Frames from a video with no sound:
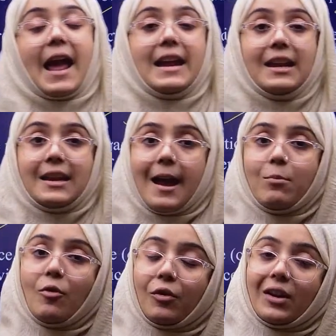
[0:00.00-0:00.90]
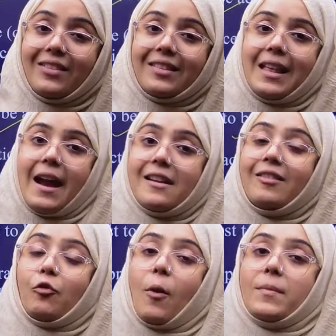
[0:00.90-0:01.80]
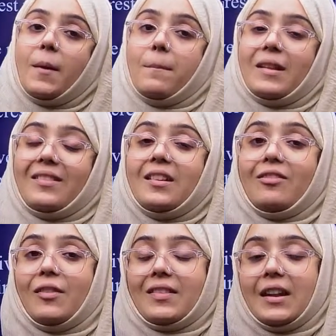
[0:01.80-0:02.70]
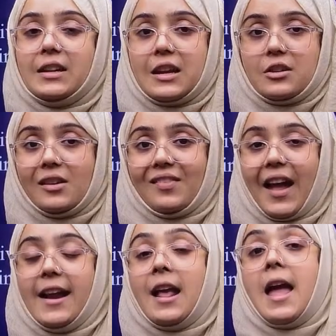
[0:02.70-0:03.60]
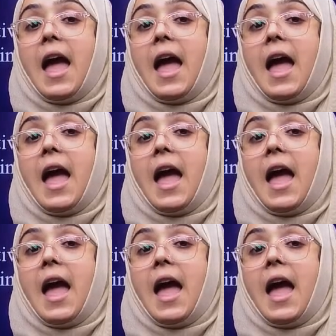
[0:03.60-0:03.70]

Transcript: any type of risk that is from the business facilitator side